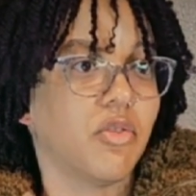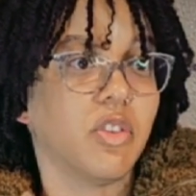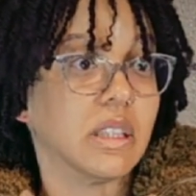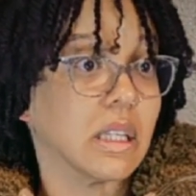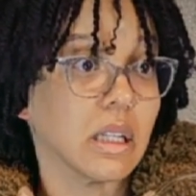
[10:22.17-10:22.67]

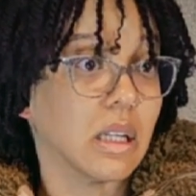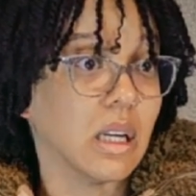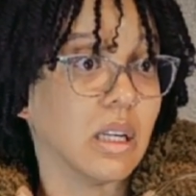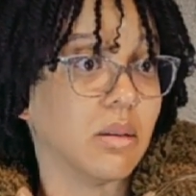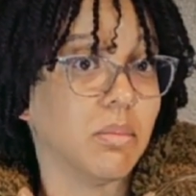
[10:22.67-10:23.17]

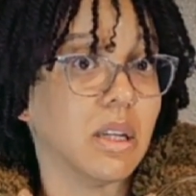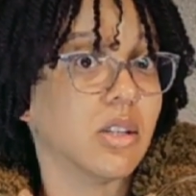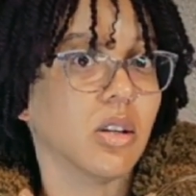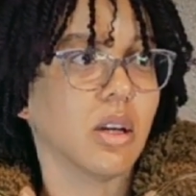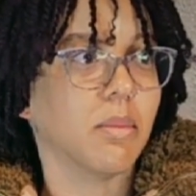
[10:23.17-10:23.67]
physically and
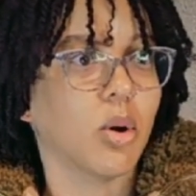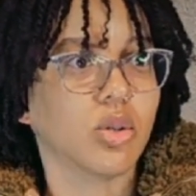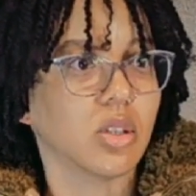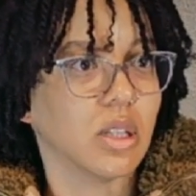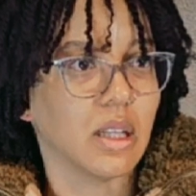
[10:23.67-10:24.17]
mentally,
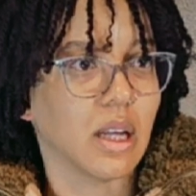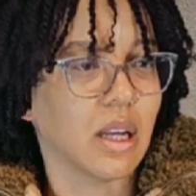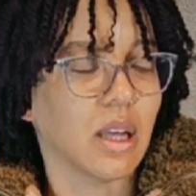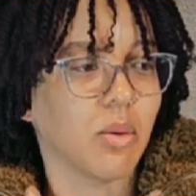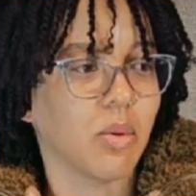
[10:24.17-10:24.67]
emotionally.
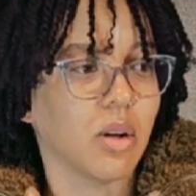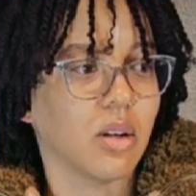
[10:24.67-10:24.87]
Like it